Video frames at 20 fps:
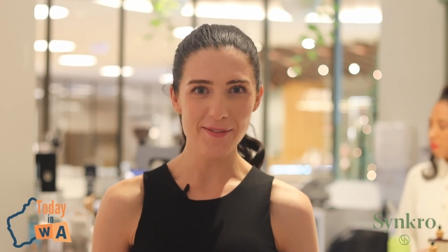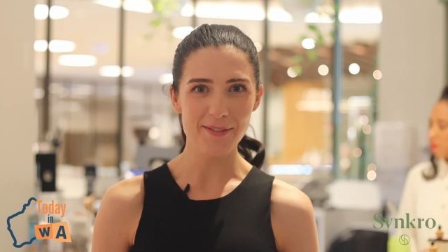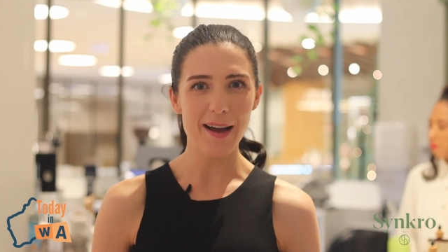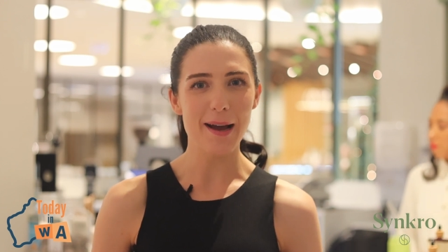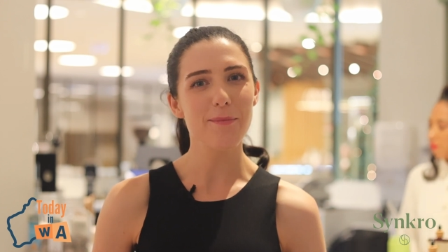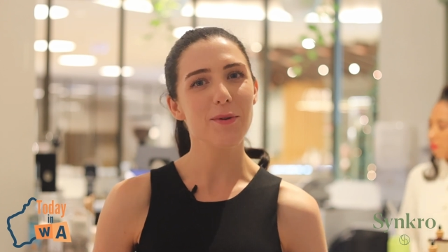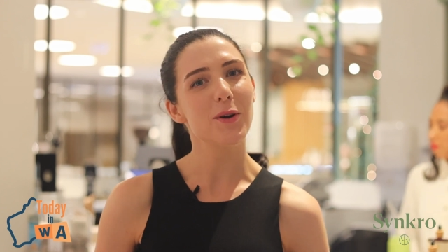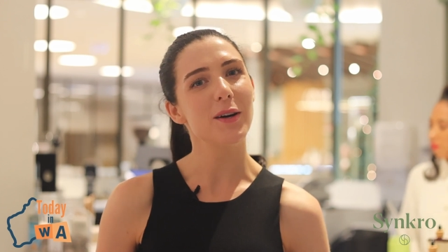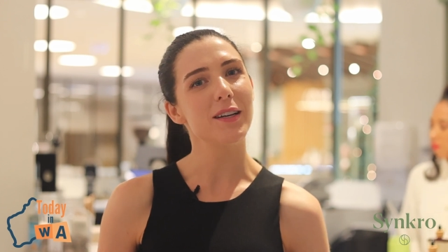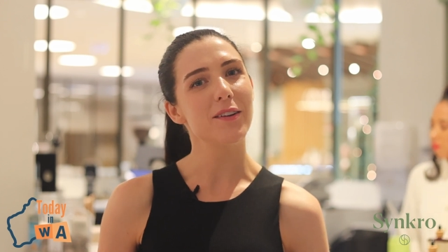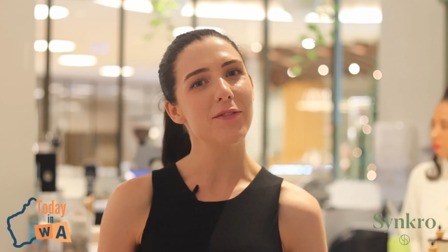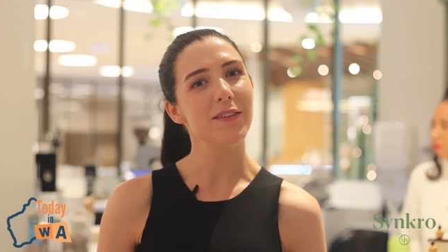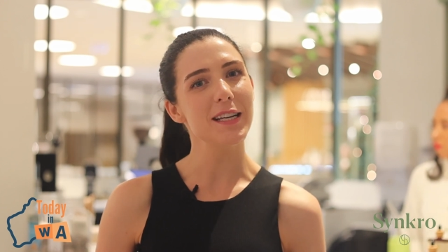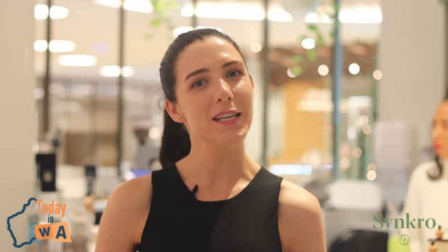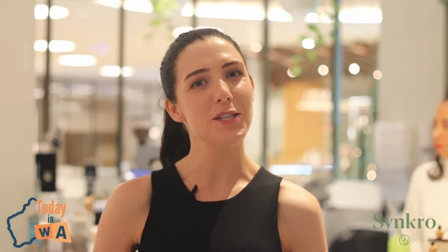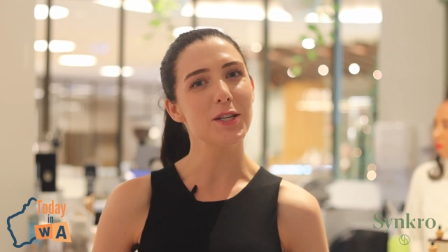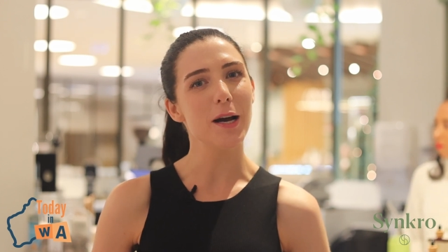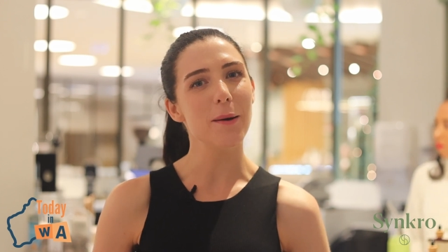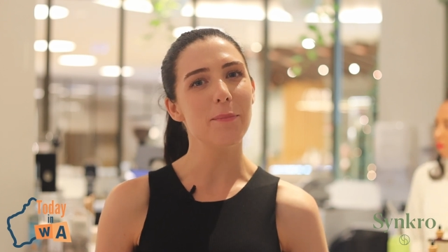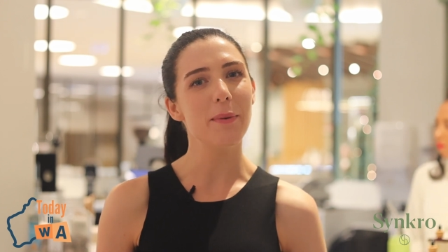I'm going to
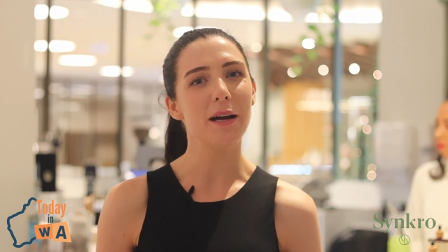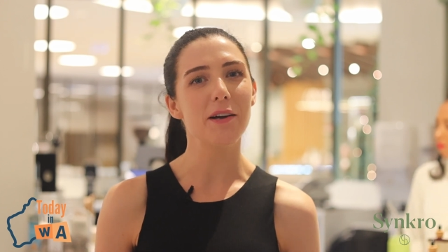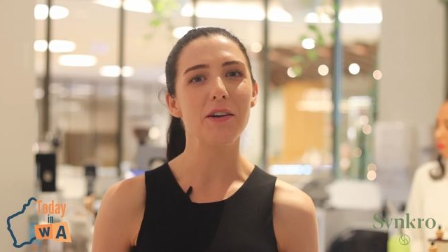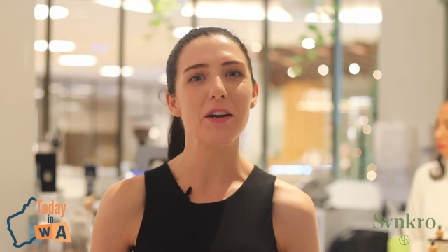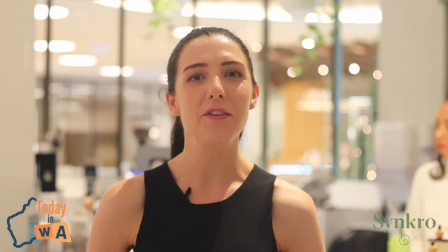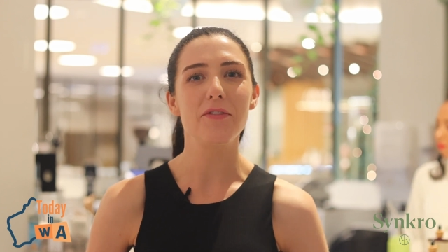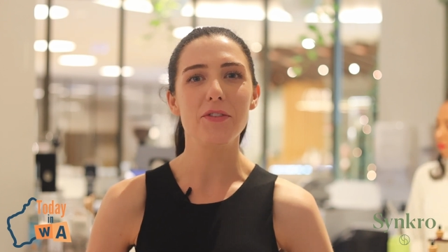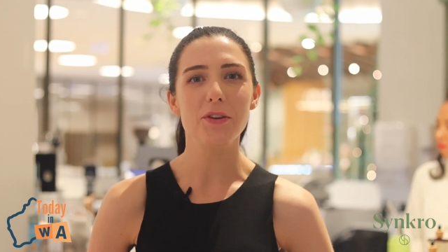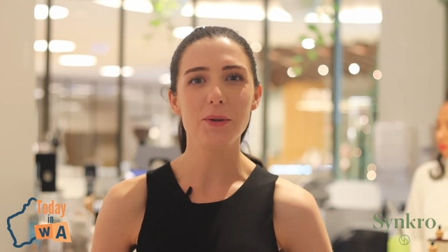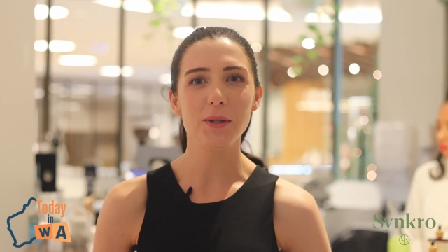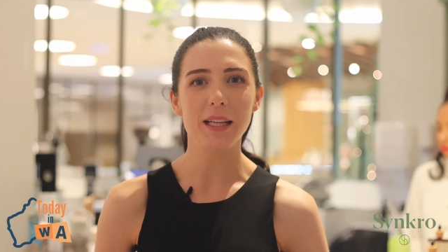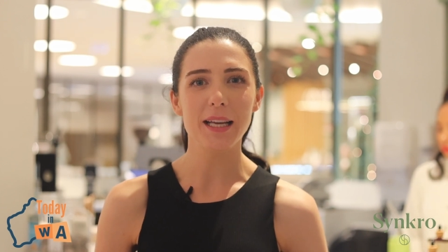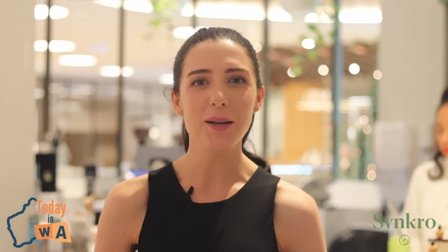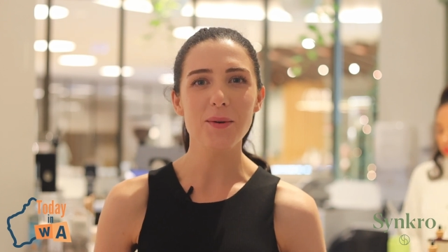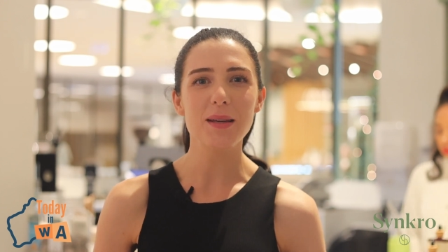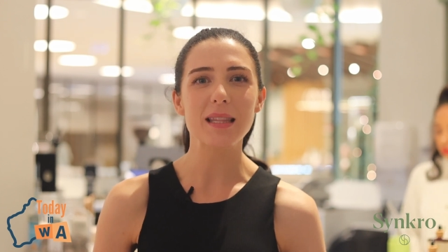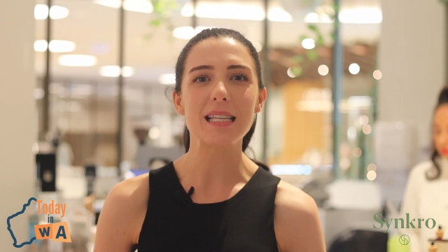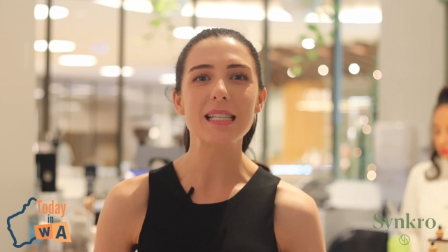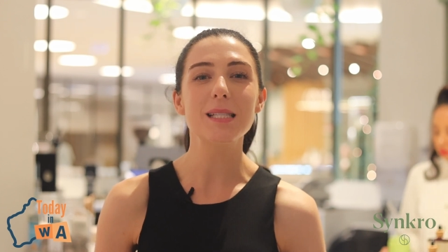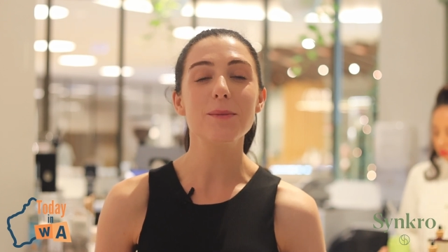finish up by refueling
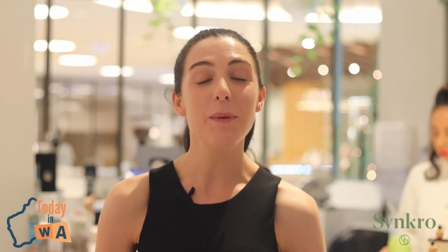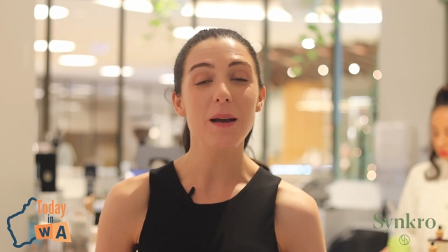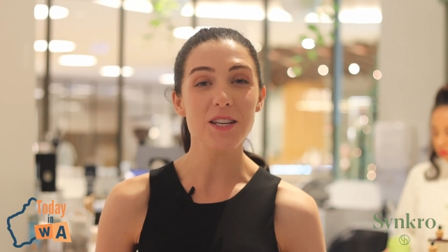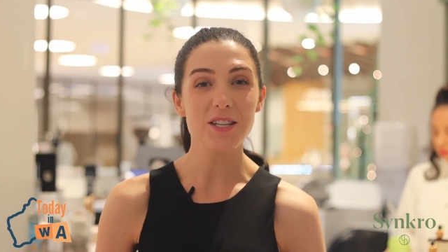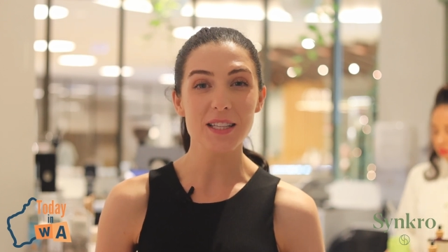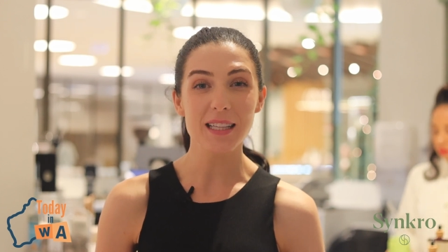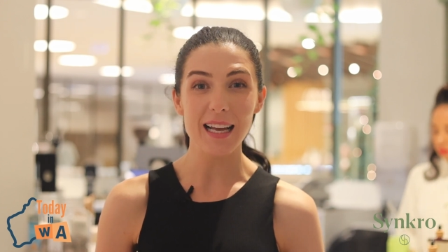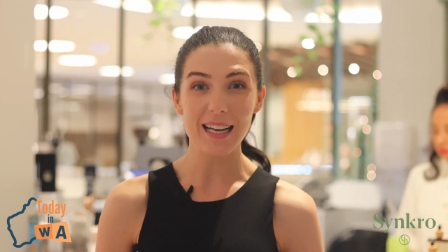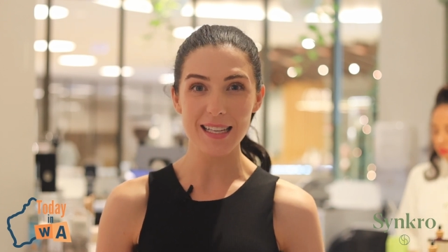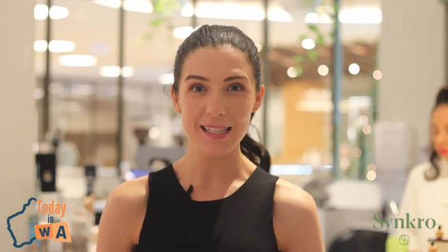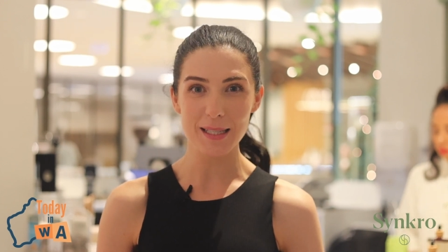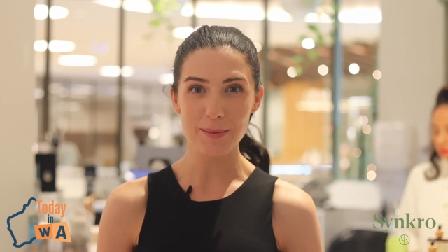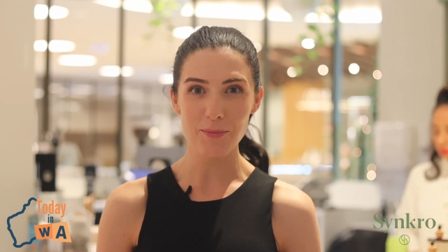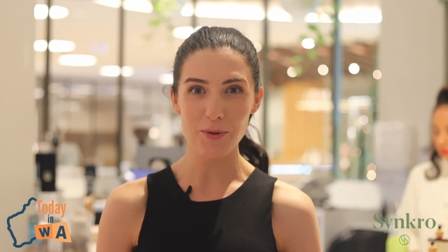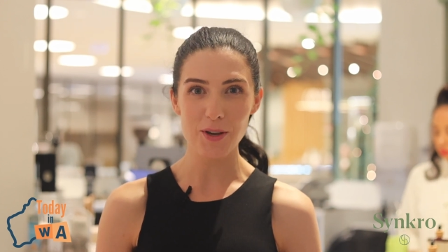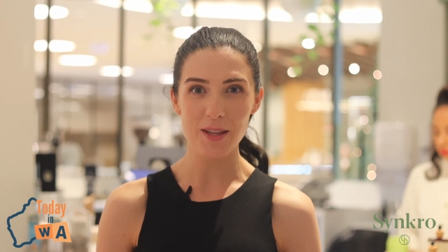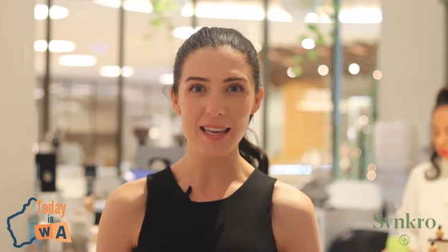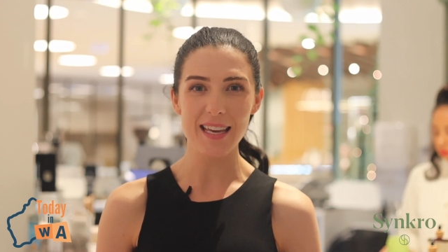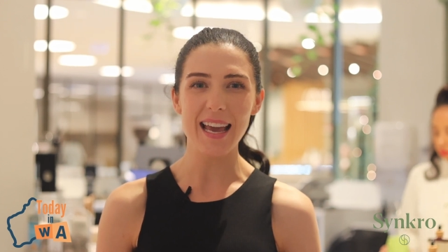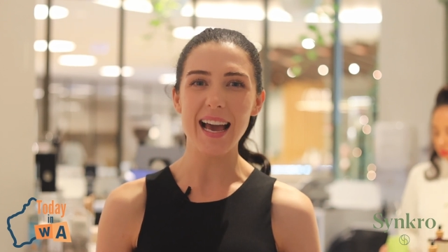with a specialized
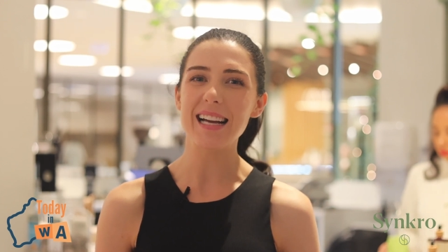smoothie